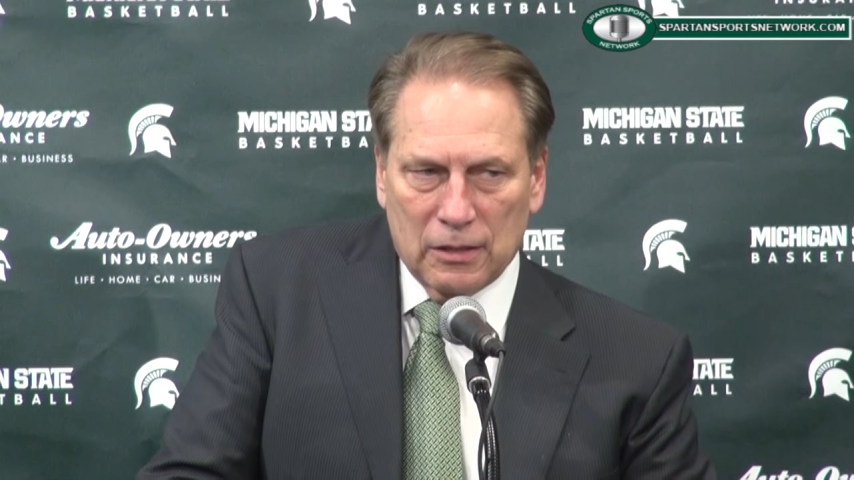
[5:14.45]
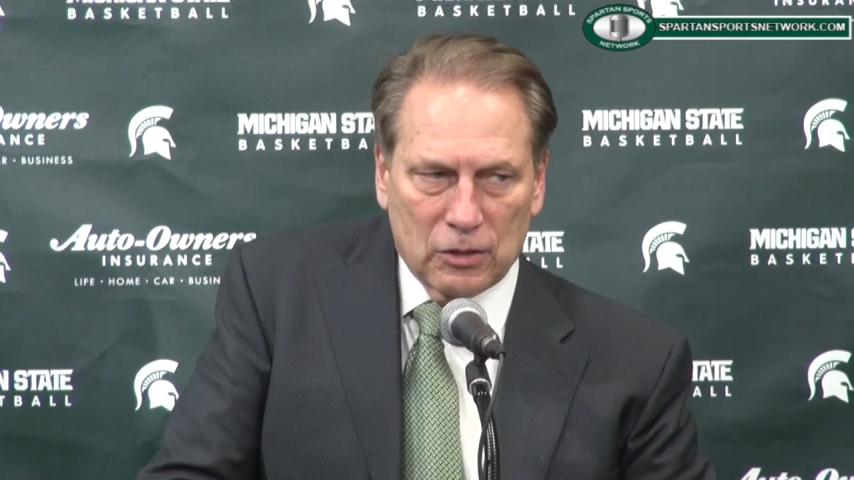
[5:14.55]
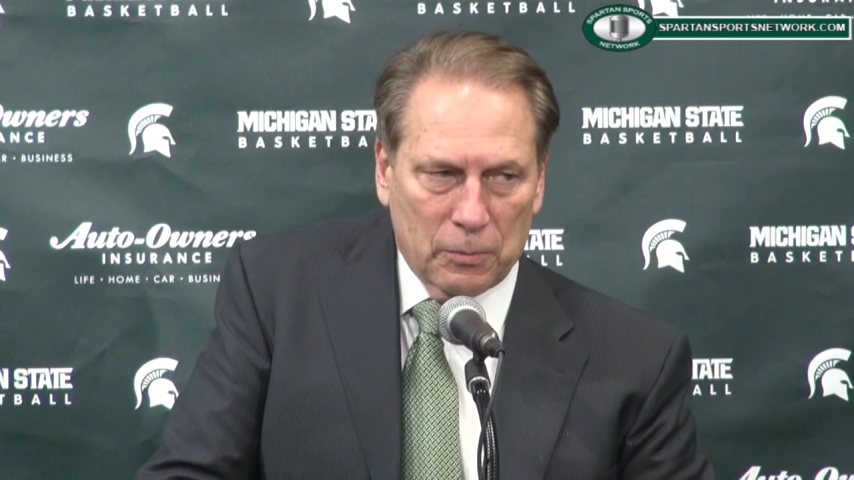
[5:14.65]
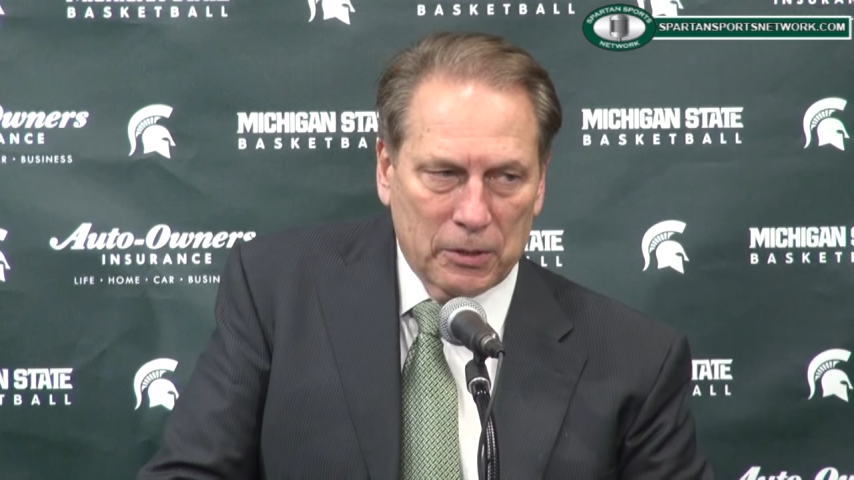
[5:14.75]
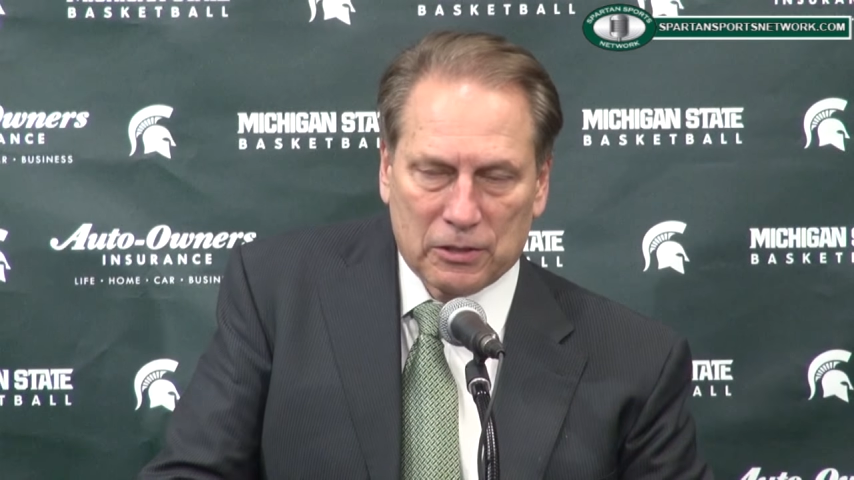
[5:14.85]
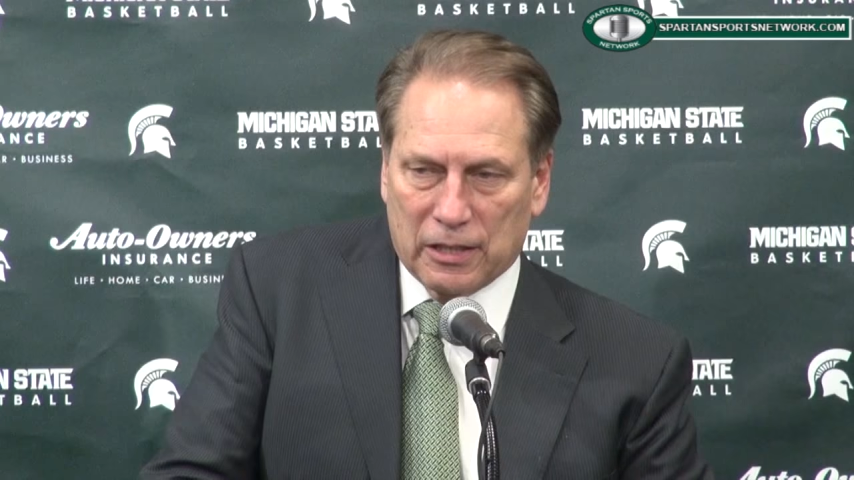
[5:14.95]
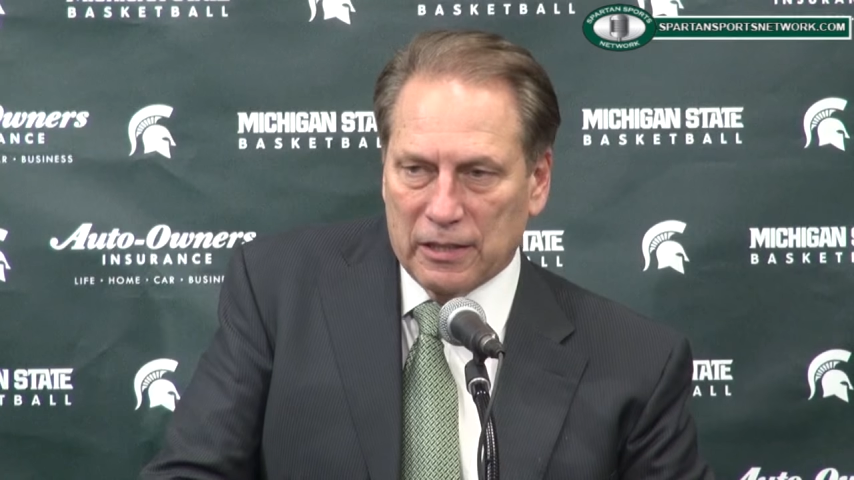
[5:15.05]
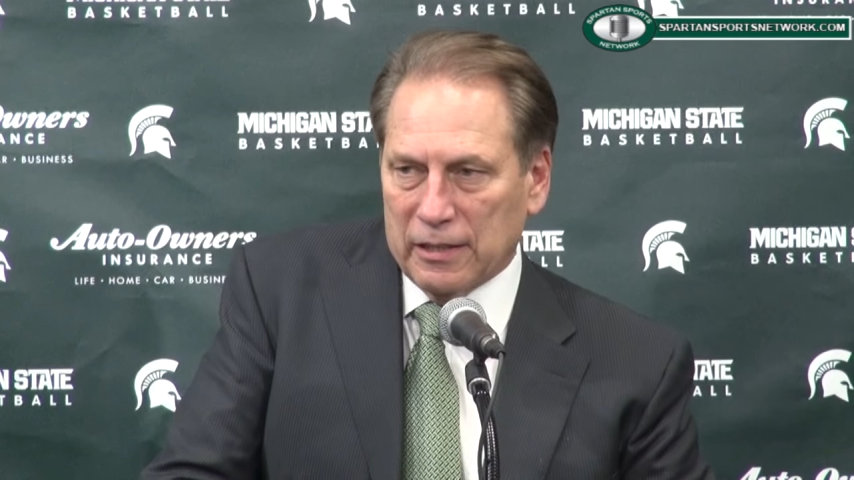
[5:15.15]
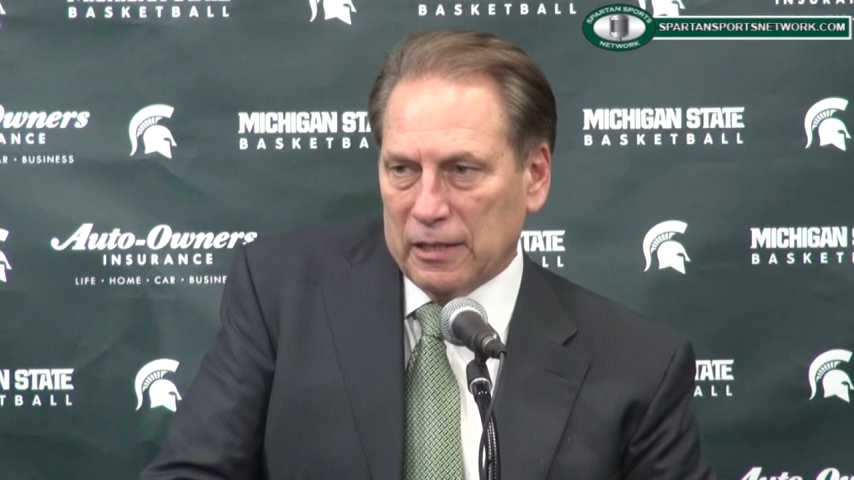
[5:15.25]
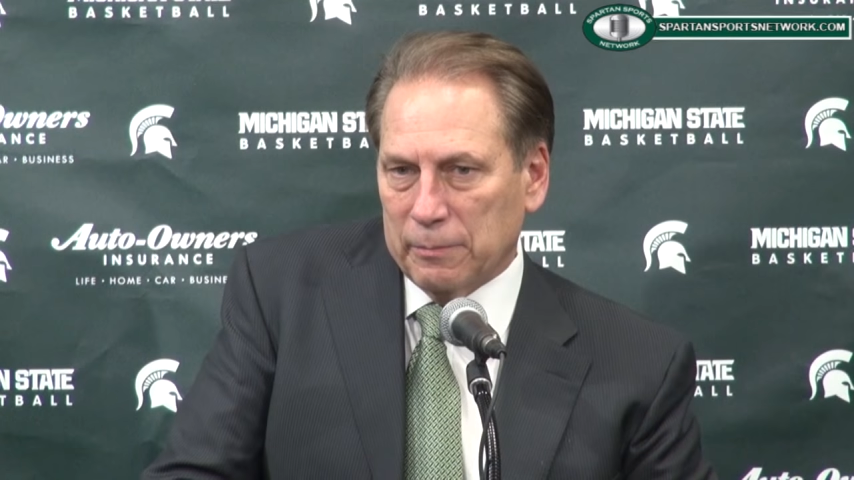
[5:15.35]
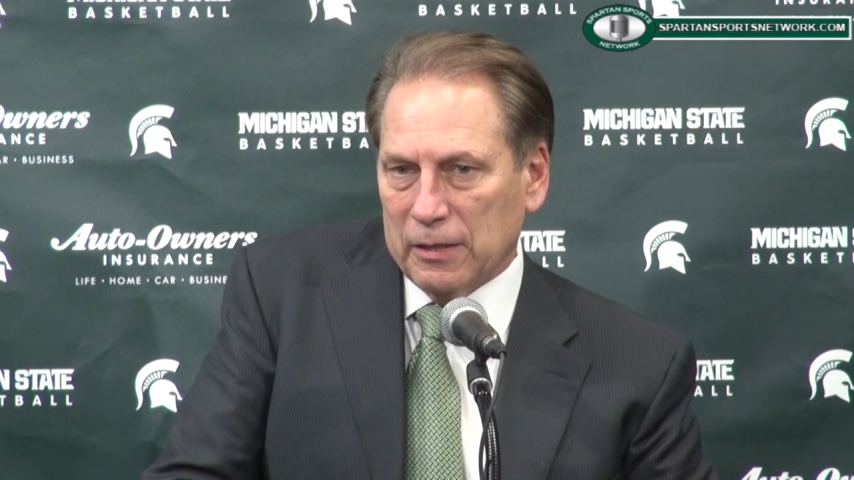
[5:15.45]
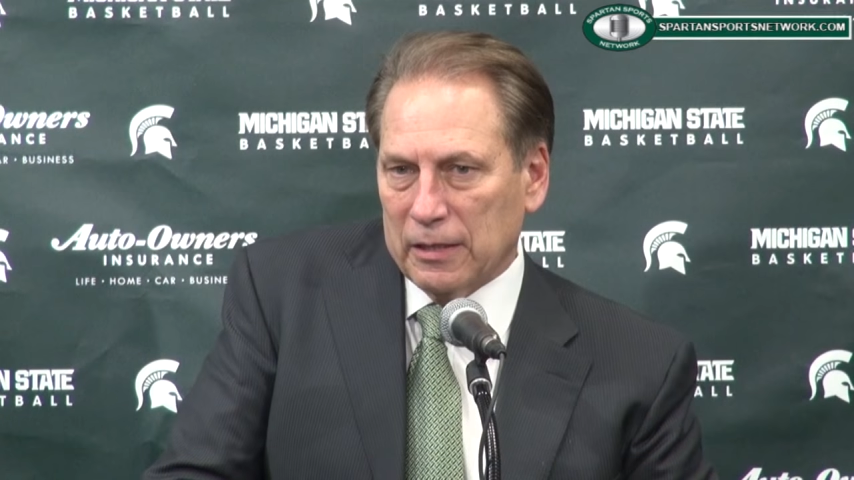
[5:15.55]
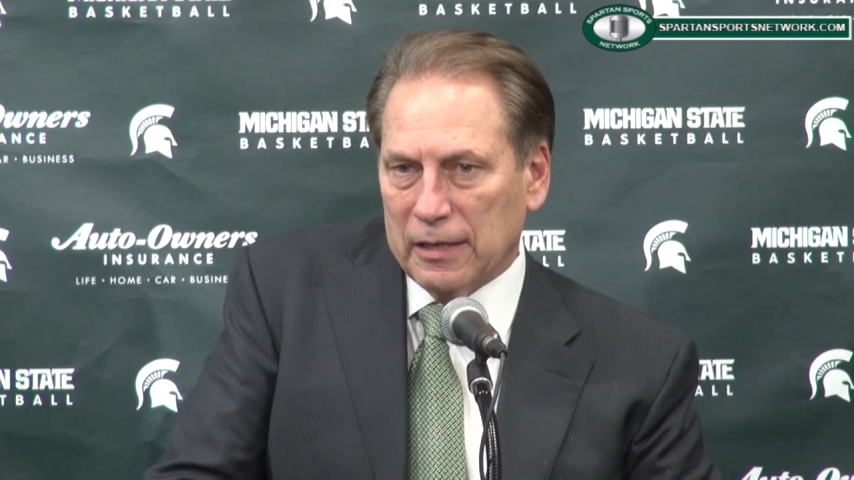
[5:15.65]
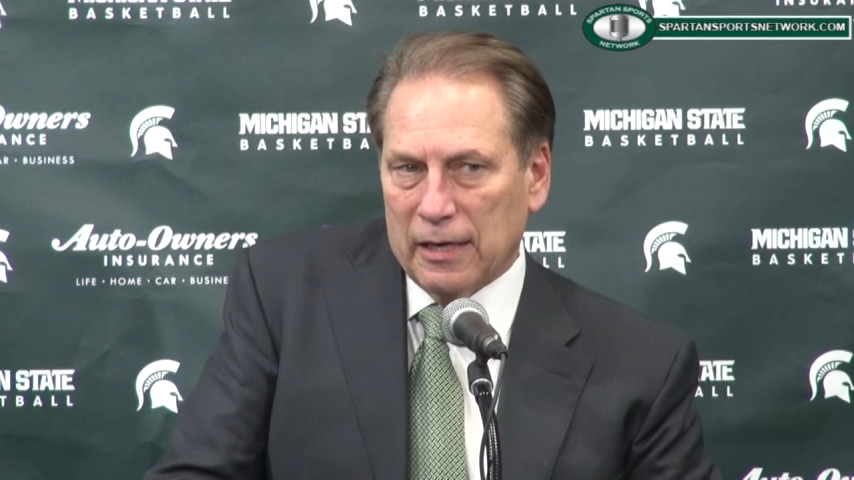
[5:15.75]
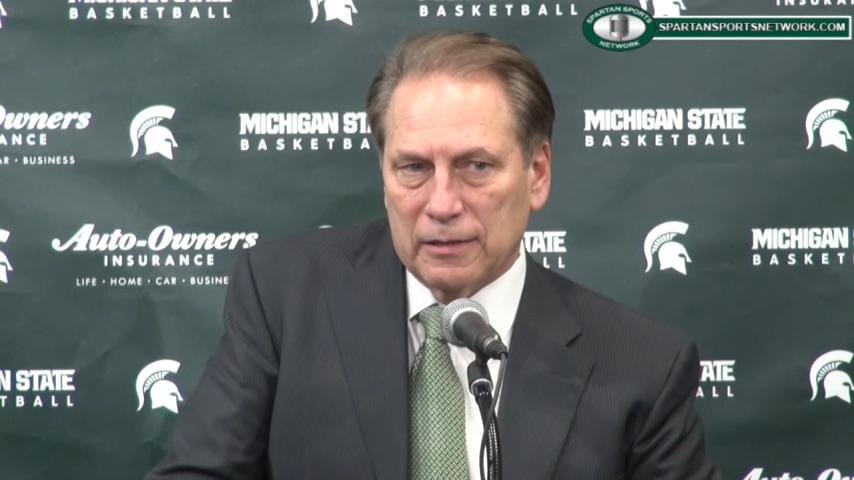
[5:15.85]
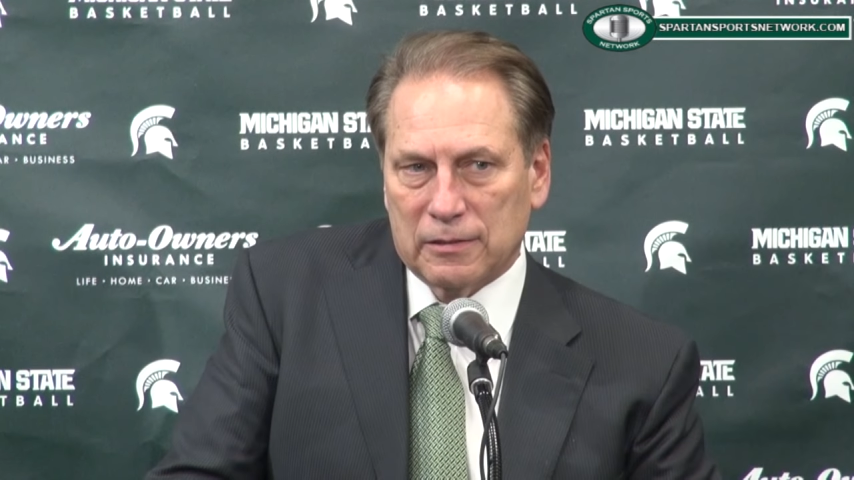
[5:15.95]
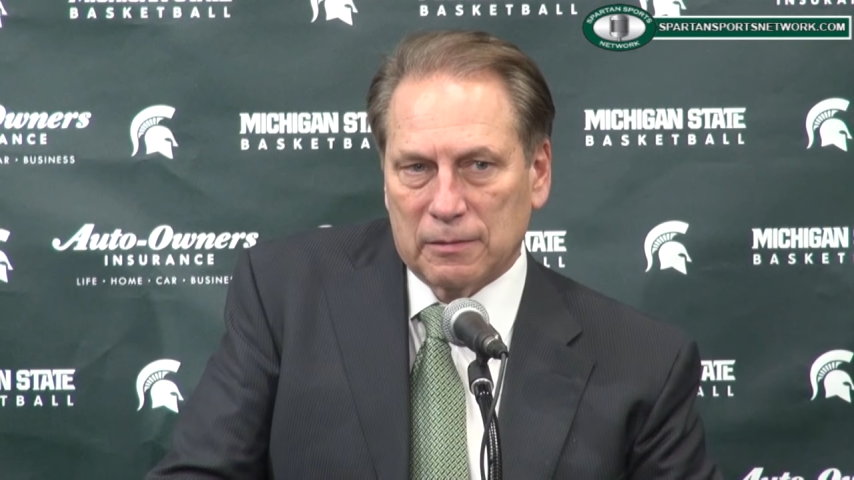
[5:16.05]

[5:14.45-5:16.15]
nobody's kidding anybody, guys.